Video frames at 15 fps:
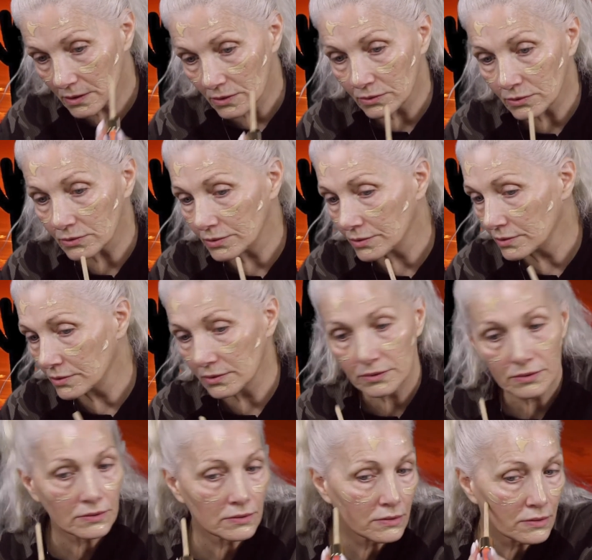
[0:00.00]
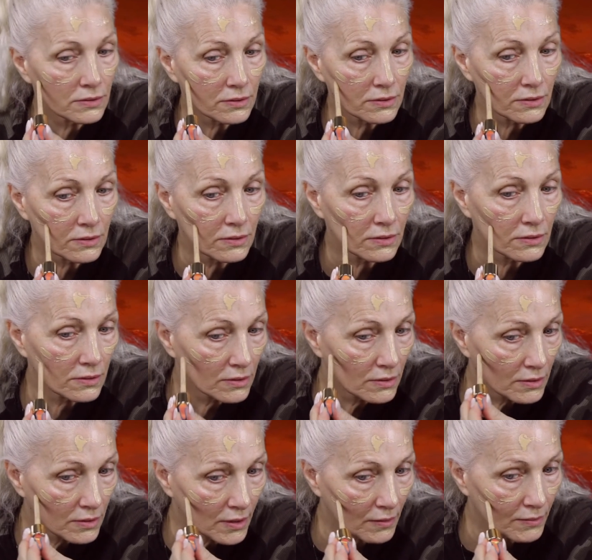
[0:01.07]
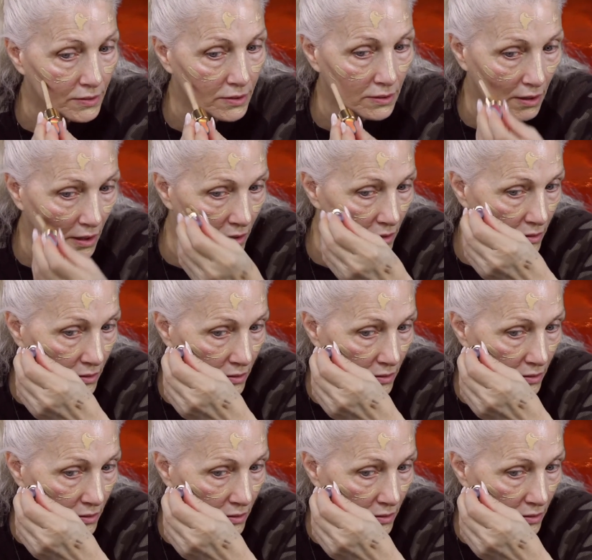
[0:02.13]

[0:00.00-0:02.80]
Oof, that was a lot.